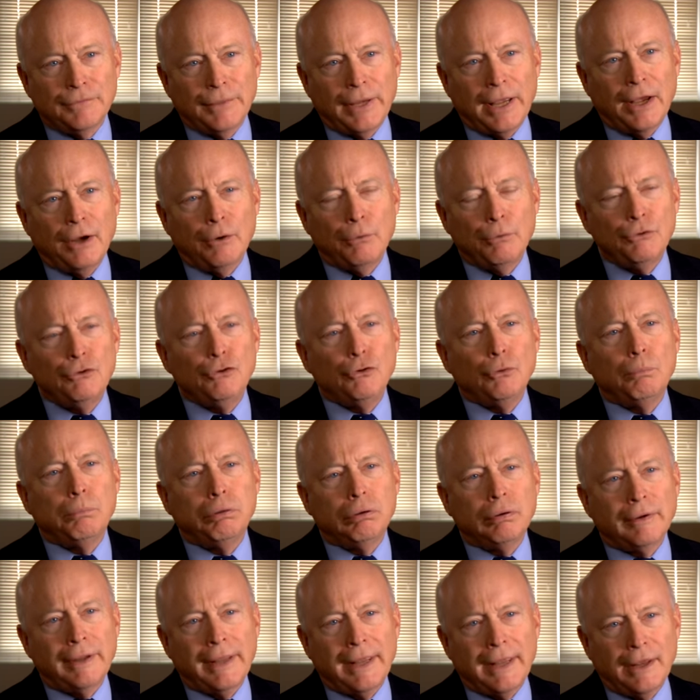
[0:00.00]
how would you
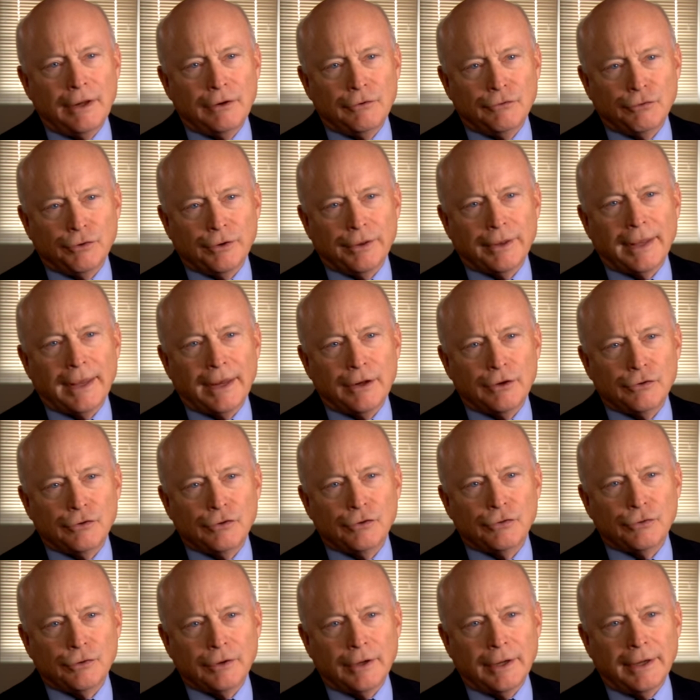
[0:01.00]
plan for that
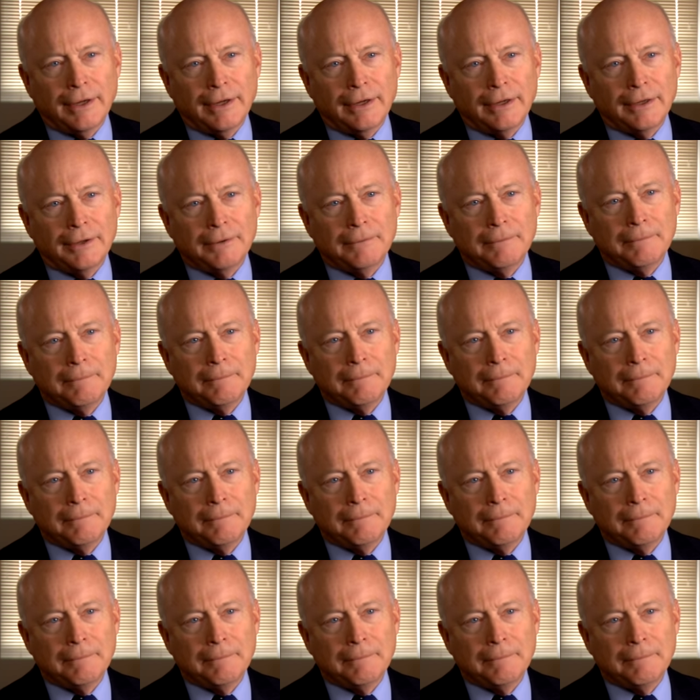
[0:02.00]
society?